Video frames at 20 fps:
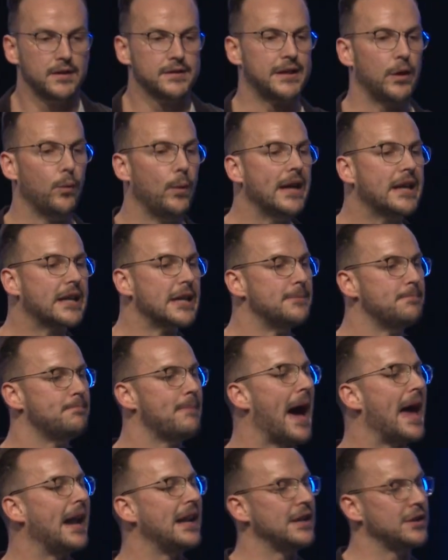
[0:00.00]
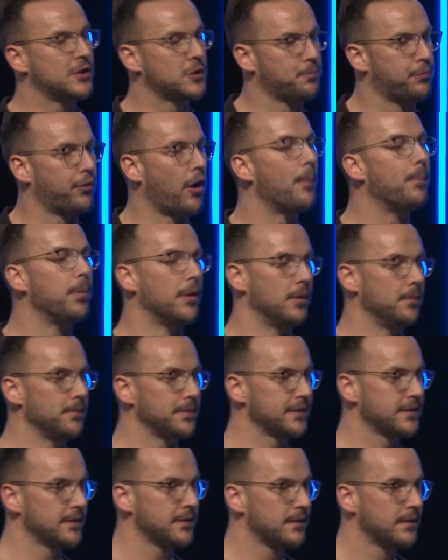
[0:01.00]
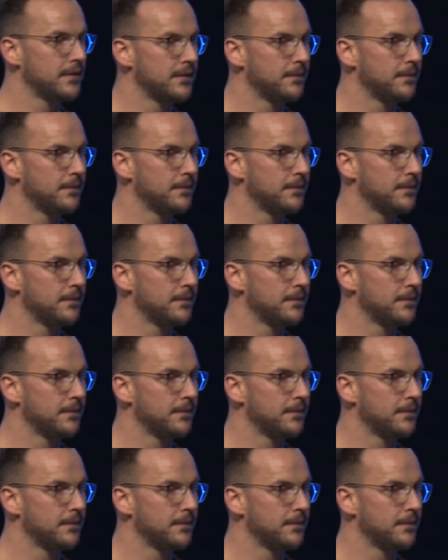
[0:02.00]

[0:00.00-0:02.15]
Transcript: See, we can manage problems.